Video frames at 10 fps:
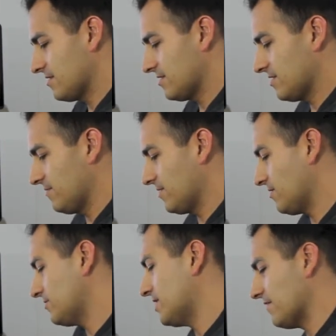So there we
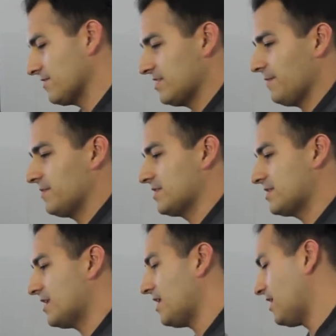go. Take off the tape on the
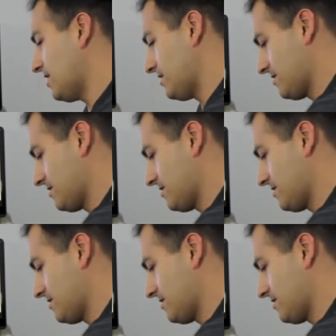side.